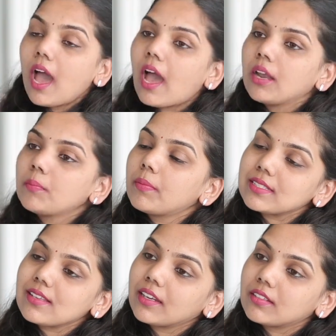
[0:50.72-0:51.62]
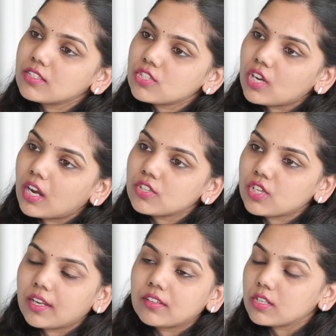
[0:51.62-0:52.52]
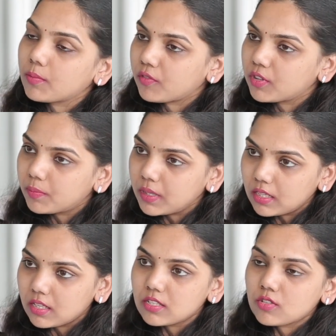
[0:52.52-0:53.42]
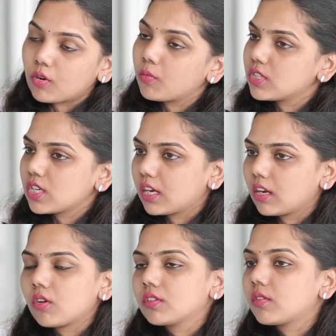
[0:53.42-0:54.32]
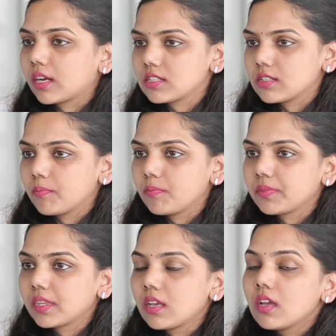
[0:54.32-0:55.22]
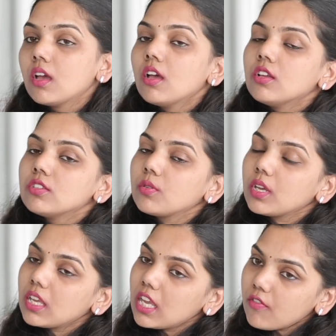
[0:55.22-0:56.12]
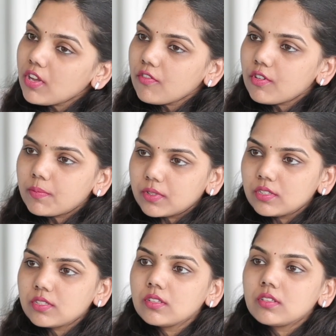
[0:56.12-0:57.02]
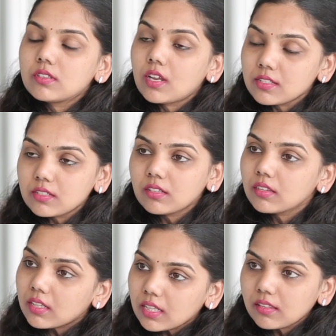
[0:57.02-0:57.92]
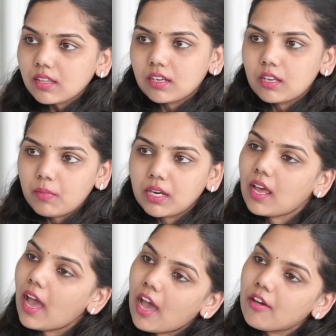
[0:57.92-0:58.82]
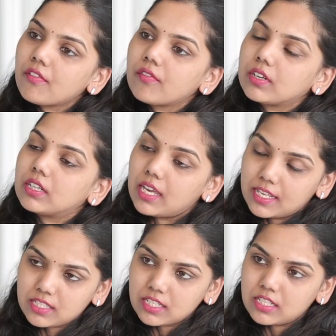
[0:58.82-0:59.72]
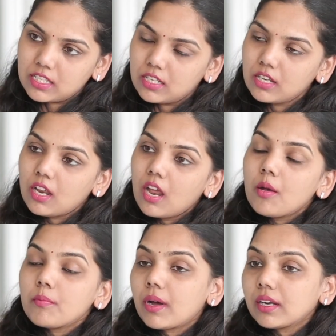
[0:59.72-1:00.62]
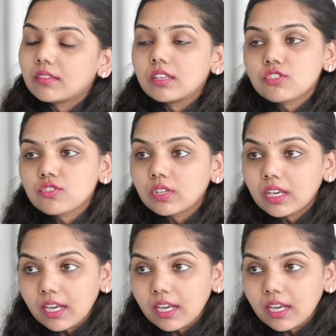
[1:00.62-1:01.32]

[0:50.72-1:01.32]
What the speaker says: and pus-like discharge at the tip of the penis or vagina or the rectum. Even if a person doesn't think that he might have a STD, but they should